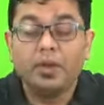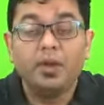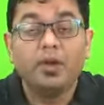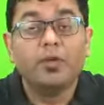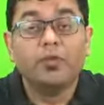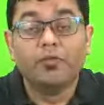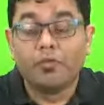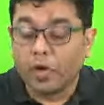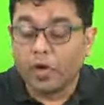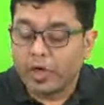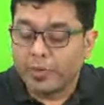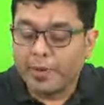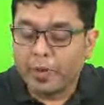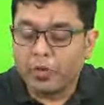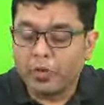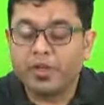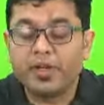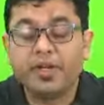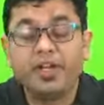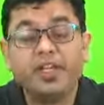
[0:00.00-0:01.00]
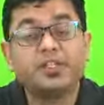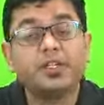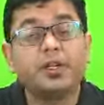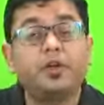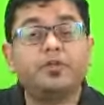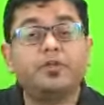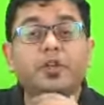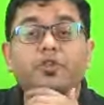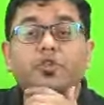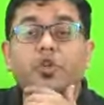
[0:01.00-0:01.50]
What about the region
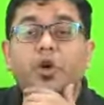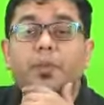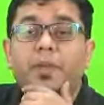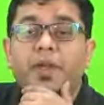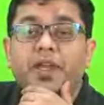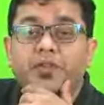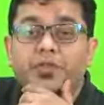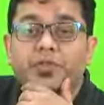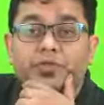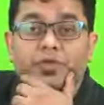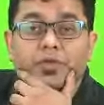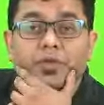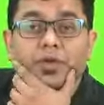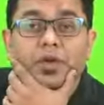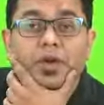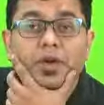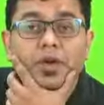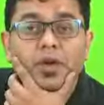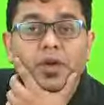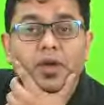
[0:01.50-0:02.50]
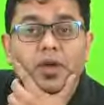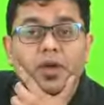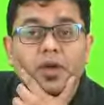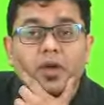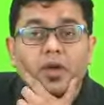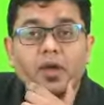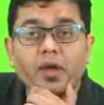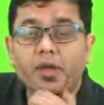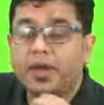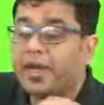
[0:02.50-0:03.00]
of the tropics?
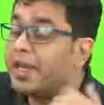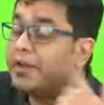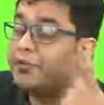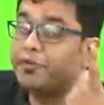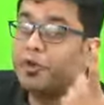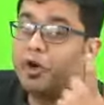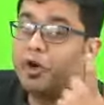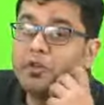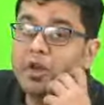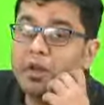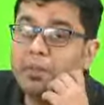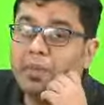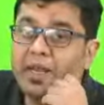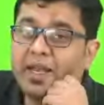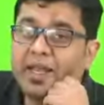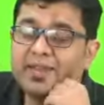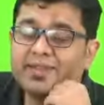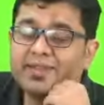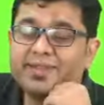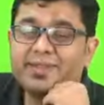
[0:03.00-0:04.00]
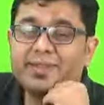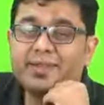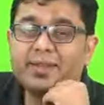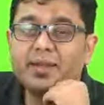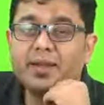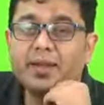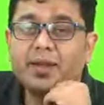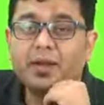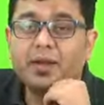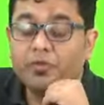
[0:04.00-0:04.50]
Rainfall will be less.
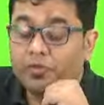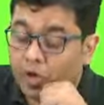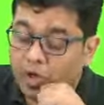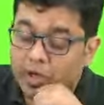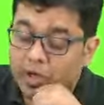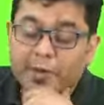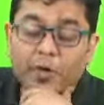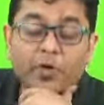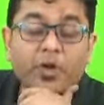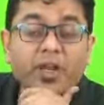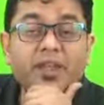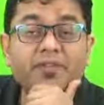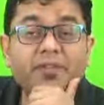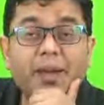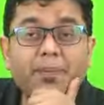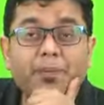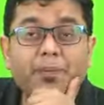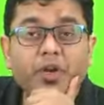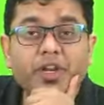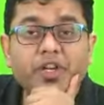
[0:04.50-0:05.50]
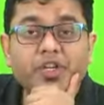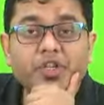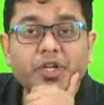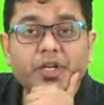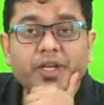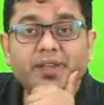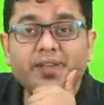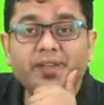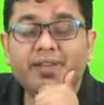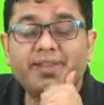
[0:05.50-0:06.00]
What about evaporation
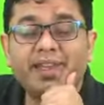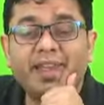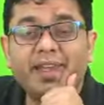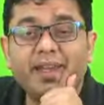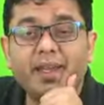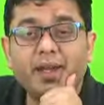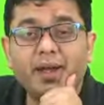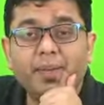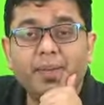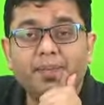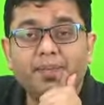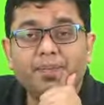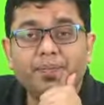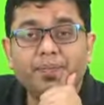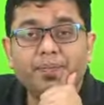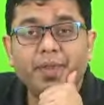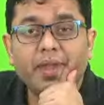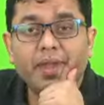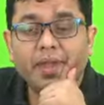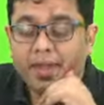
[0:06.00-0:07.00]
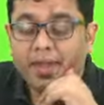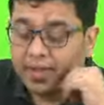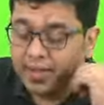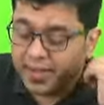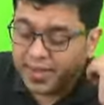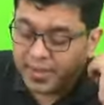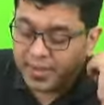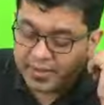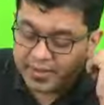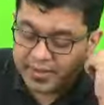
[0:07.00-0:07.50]
in this area?
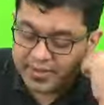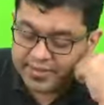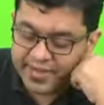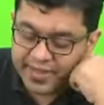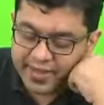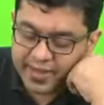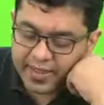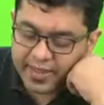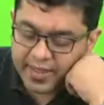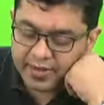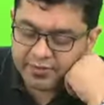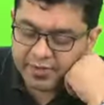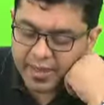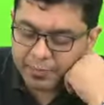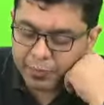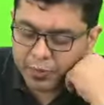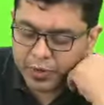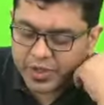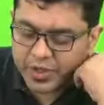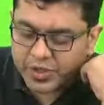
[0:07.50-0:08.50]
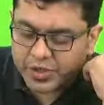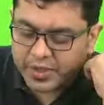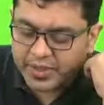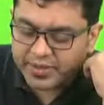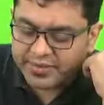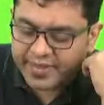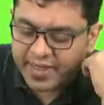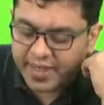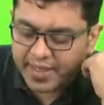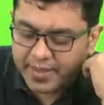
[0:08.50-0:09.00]
In this area, evaporation
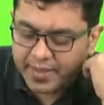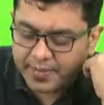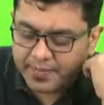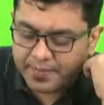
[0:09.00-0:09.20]
is high.